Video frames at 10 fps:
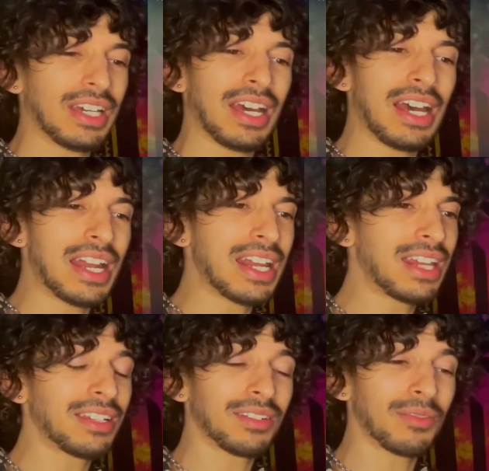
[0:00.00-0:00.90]

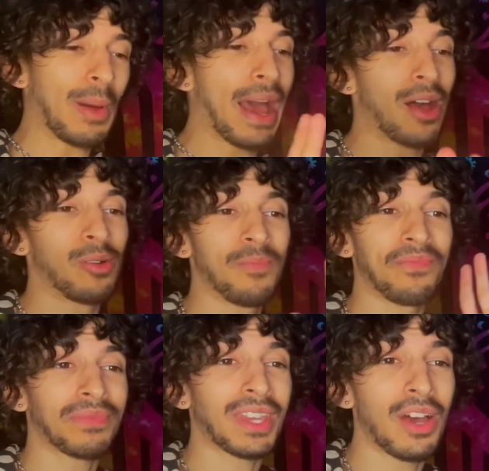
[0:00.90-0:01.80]
honey, wow.
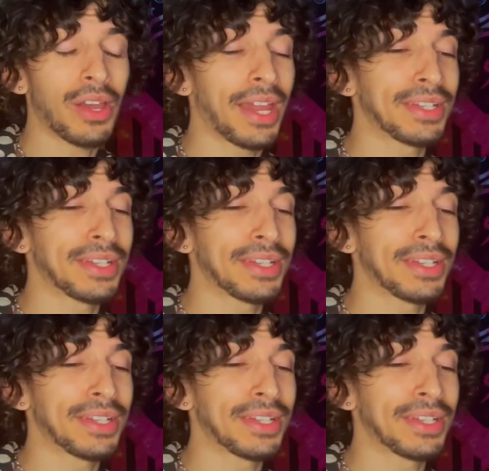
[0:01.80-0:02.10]
Okay,